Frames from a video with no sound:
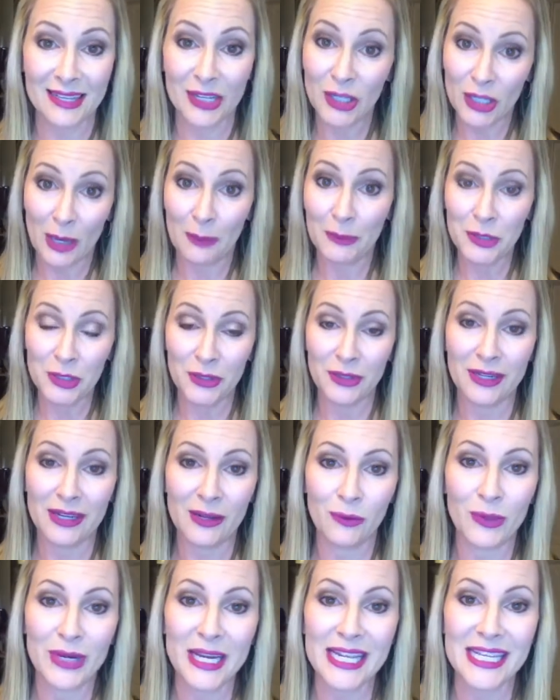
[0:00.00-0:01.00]
a good
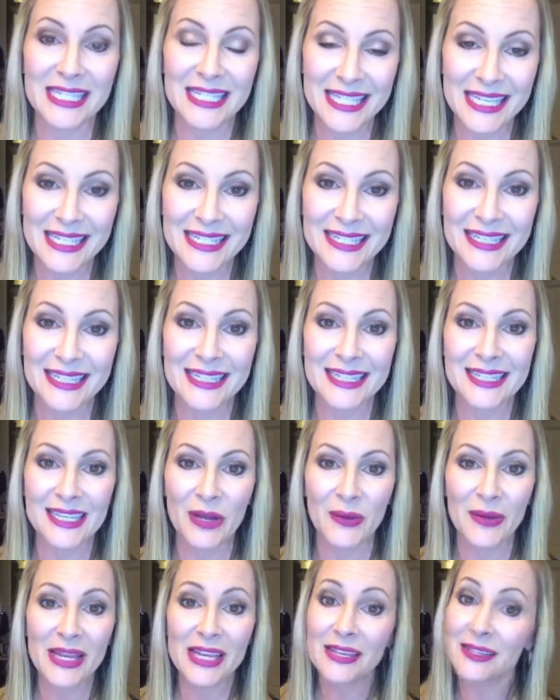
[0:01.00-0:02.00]
opportunity when he sees it,
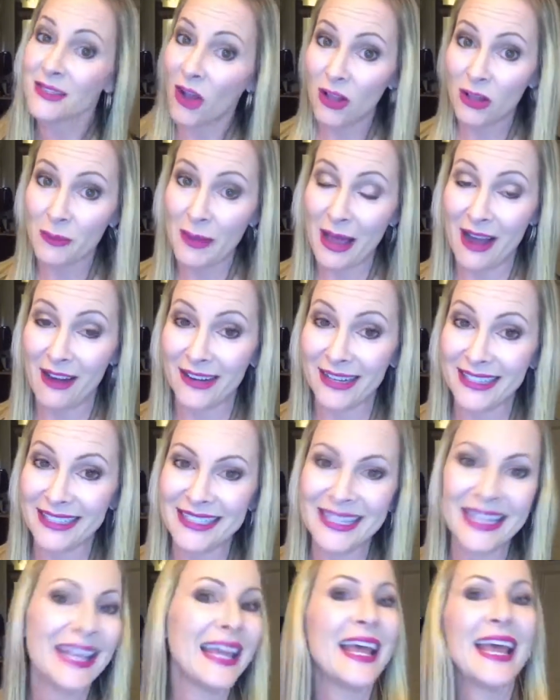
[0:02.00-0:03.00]
so he is all about
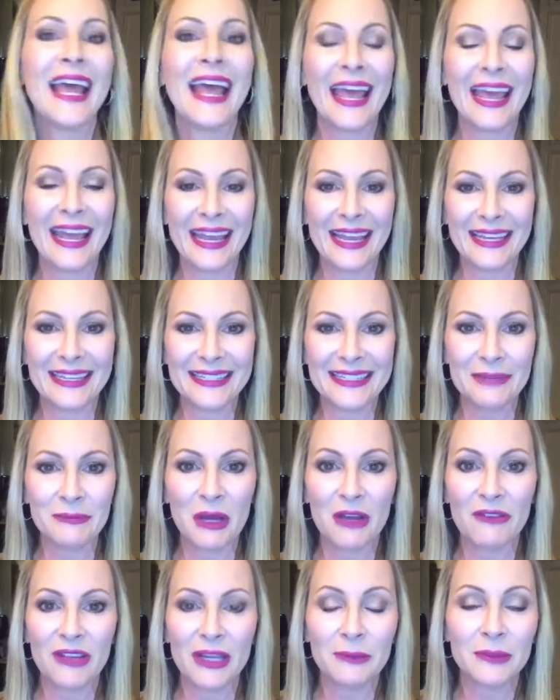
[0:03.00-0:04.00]
it. And
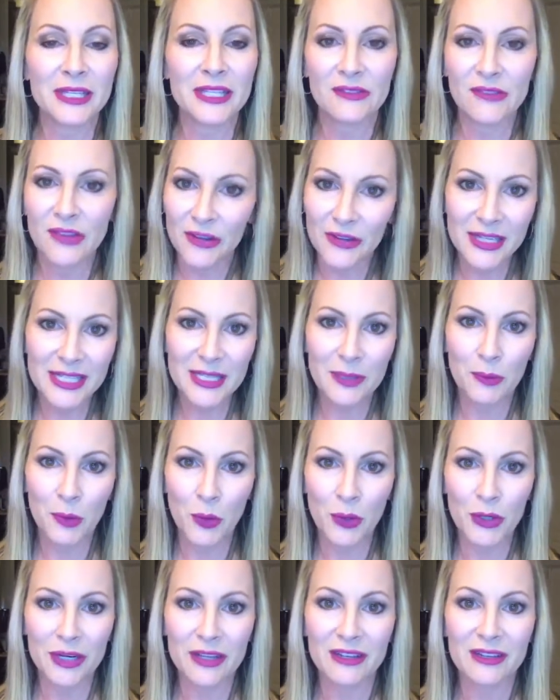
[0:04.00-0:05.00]
my family's very
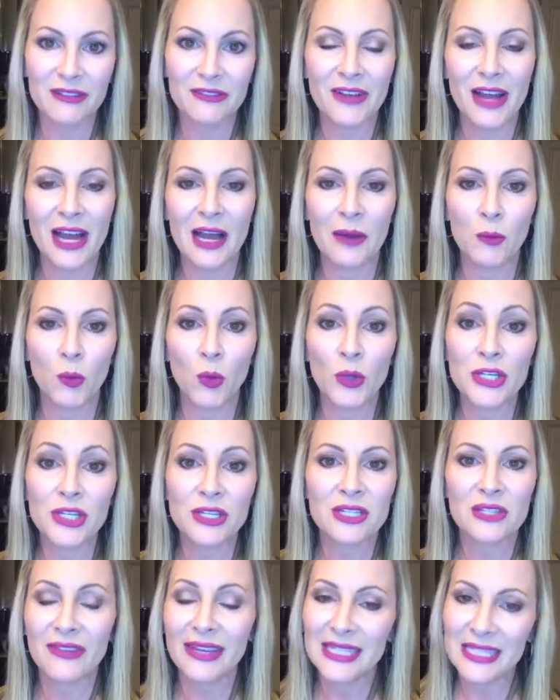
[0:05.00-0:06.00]
supportive, which
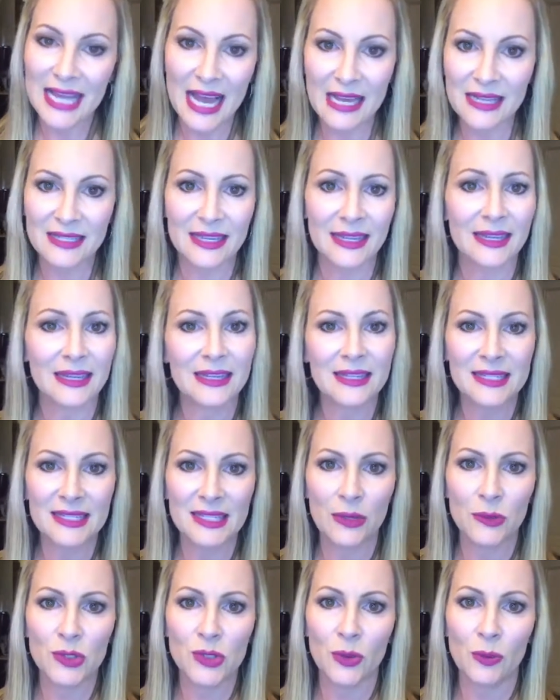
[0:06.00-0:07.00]
is fantastic, and it's
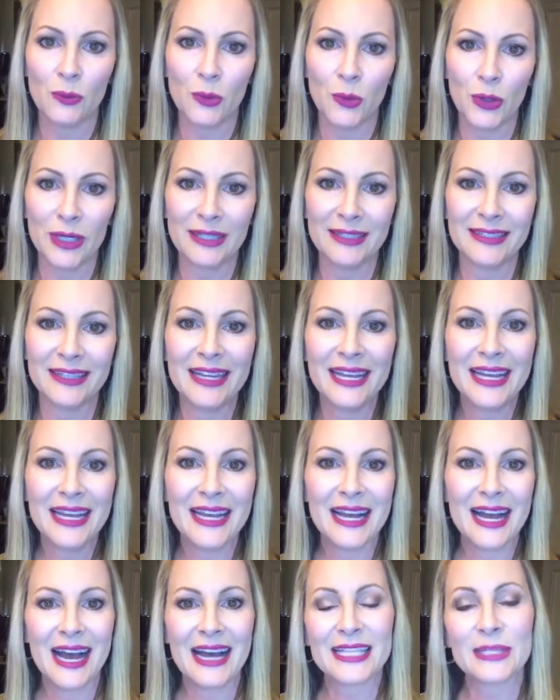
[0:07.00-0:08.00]
so important,
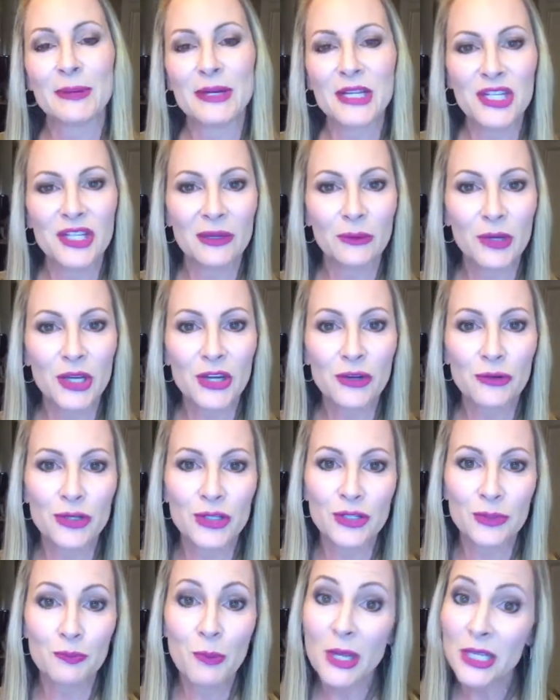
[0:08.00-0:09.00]
especially when you're
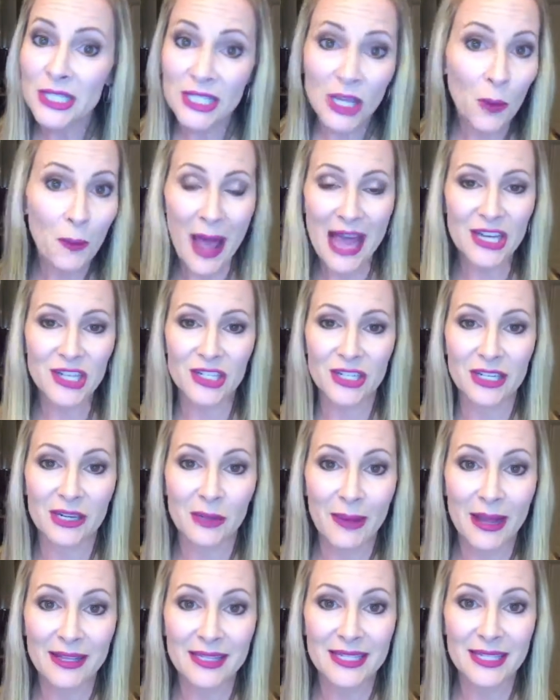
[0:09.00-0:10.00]
so passionate
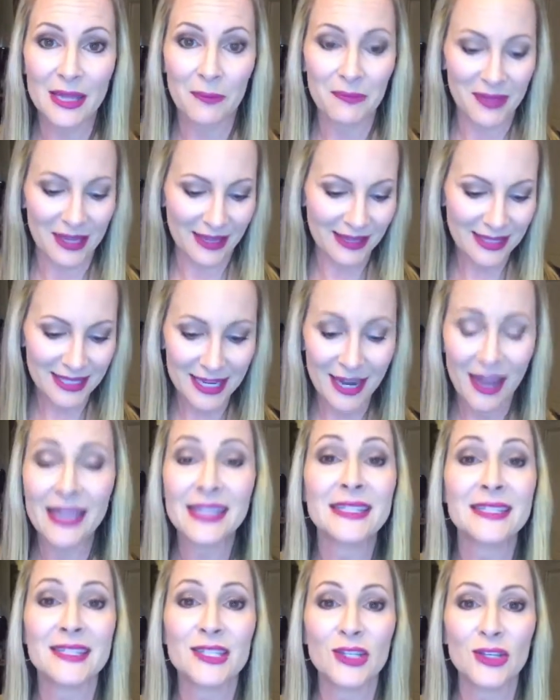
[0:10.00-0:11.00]
about something. It's
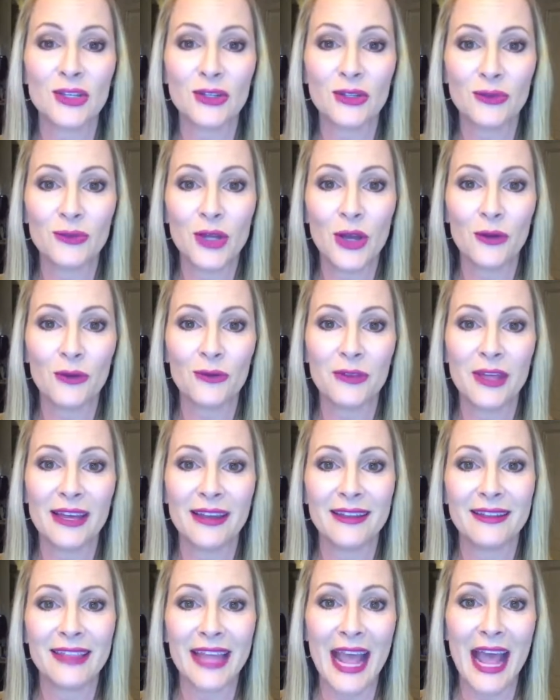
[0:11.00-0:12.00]
nice to know
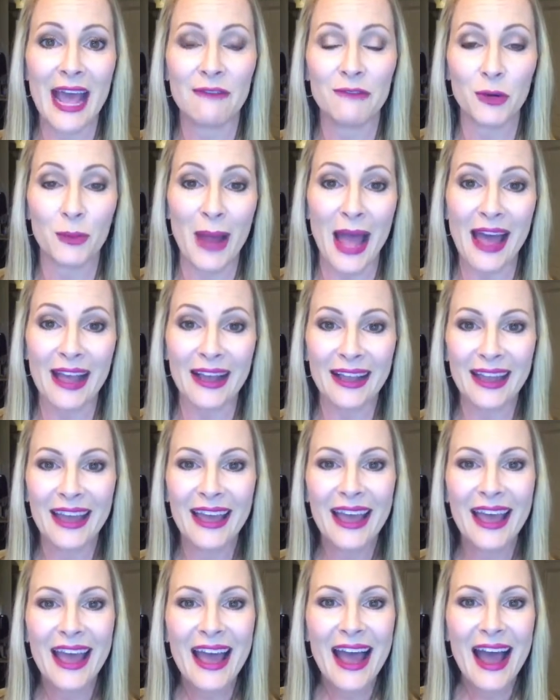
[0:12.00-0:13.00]
that they have your back.
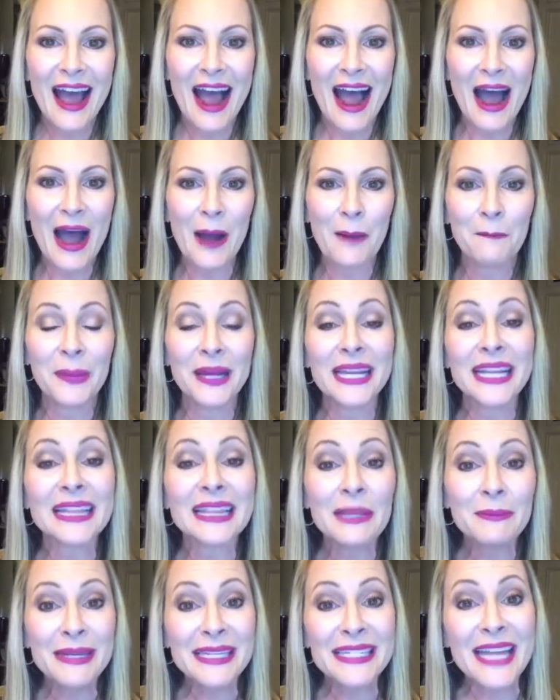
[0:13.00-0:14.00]
But
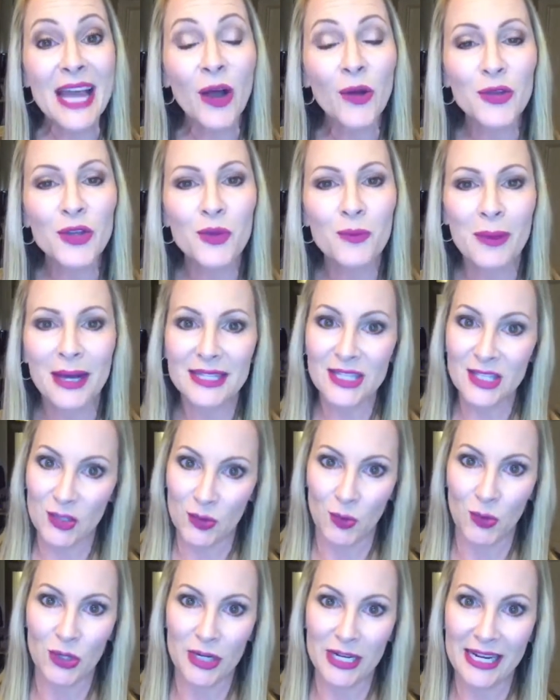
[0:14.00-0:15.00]
let me tell you my
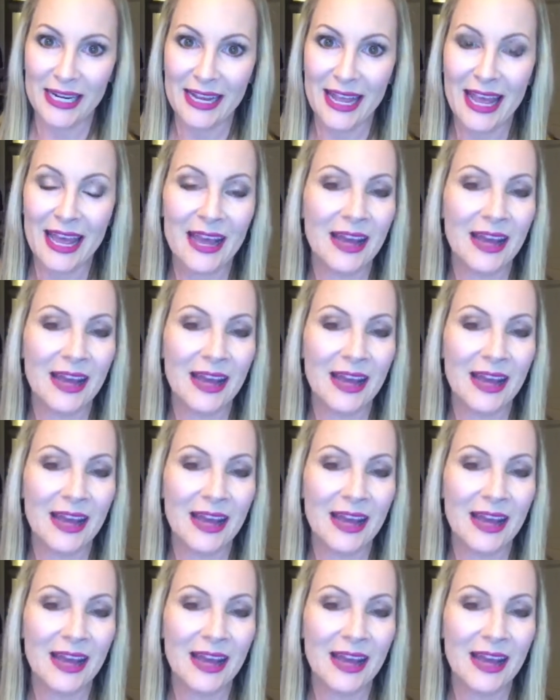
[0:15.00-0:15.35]
story,